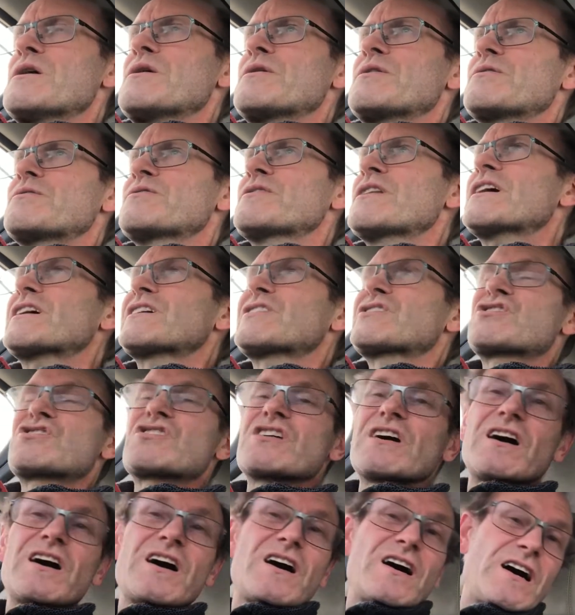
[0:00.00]
Next
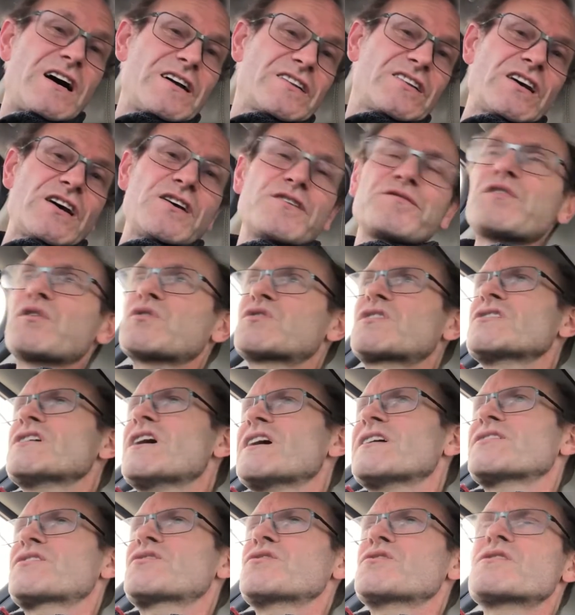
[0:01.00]
chat, I doubt if I'll
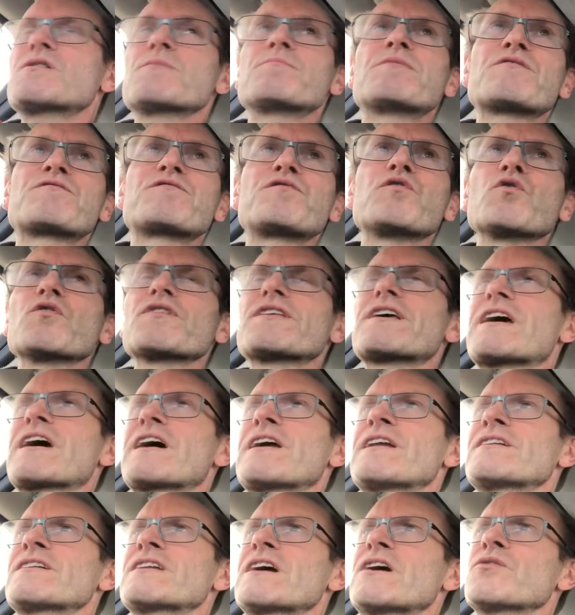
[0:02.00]
chat to you before the
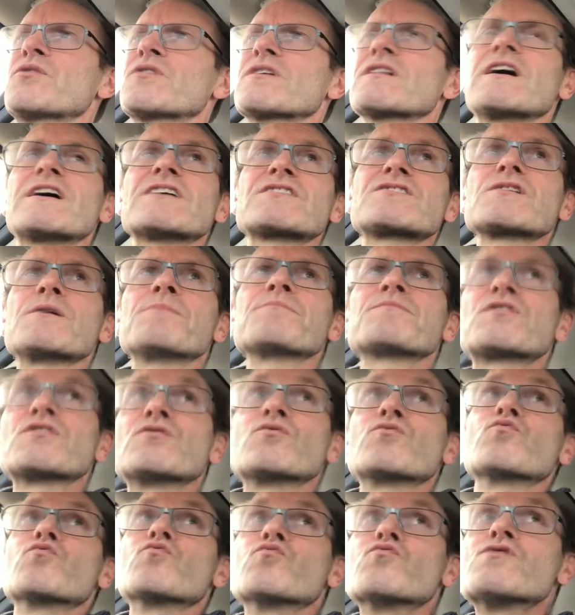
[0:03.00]
end now, unless something
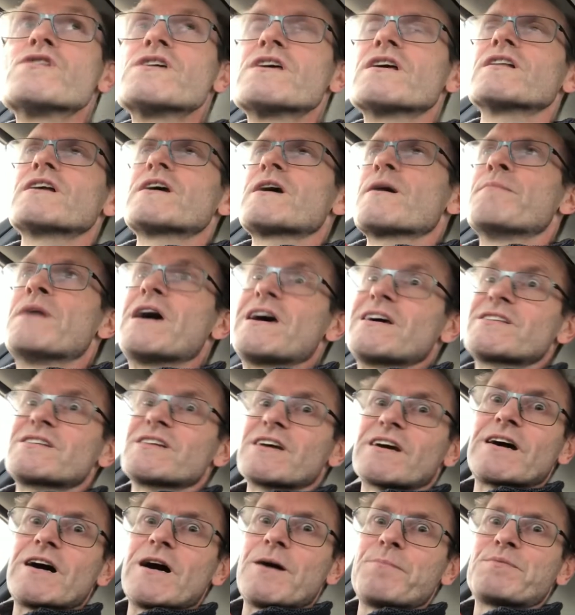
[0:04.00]
really
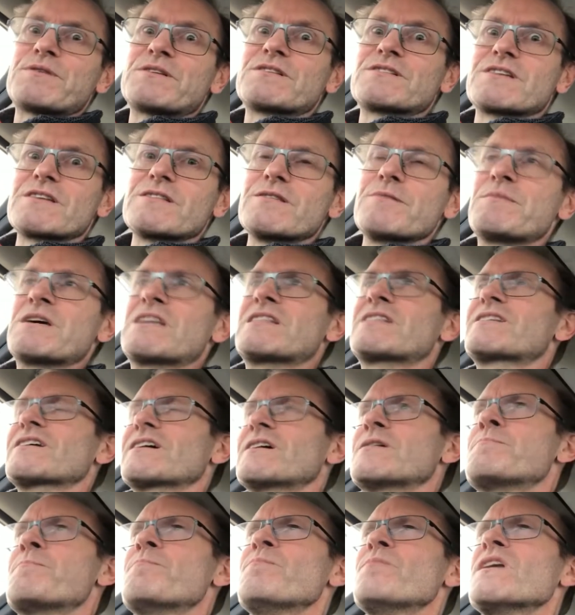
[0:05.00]
amazing happens in the
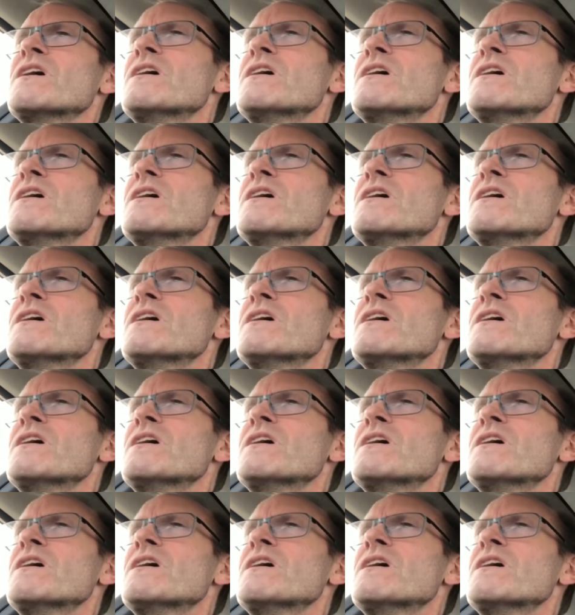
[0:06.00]
meantime.